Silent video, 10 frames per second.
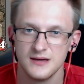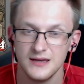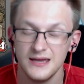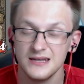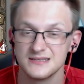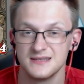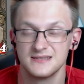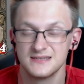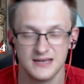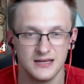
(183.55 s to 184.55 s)
It is
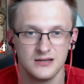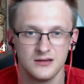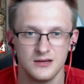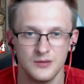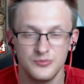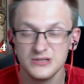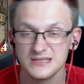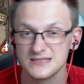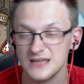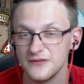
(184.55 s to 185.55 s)
insane. Priest
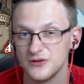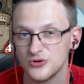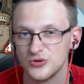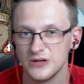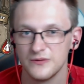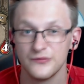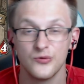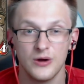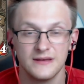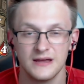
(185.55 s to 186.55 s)
has nothing to deal with
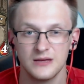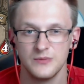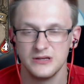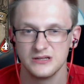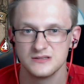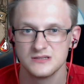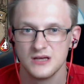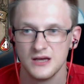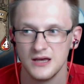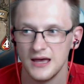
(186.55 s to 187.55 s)
4 attack minions.
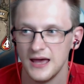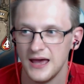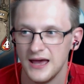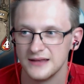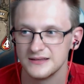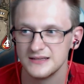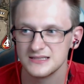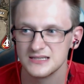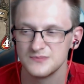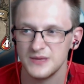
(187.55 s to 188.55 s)
And this
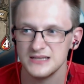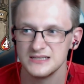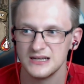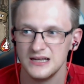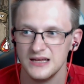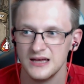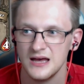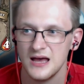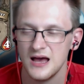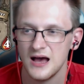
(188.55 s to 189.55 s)
is basically
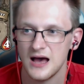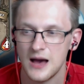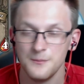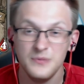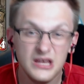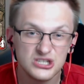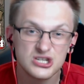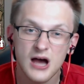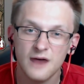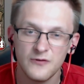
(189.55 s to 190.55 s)
a
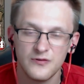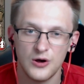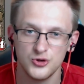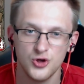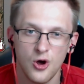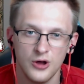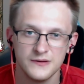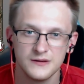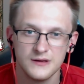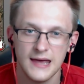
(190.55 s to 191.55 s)
Misha without
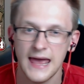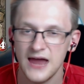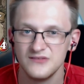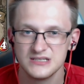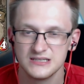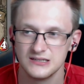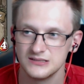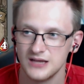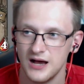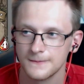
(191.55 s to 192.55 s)
taunt every single
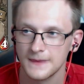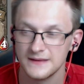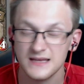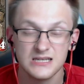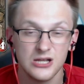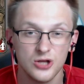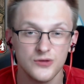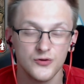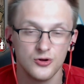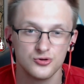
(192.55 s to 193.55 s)
time. There's a lot
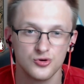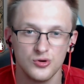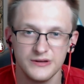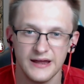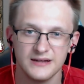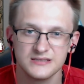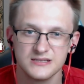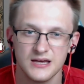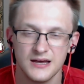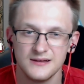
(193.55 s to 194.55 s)
of control decks
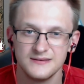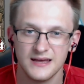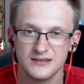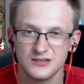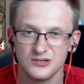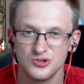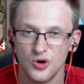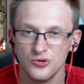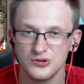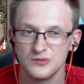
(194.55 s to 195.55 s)
that
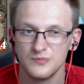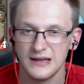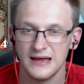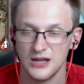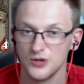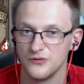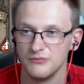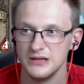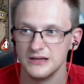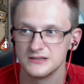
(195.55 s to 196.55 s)
don't play a lot of
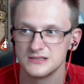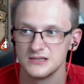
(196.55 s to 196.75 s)
minions.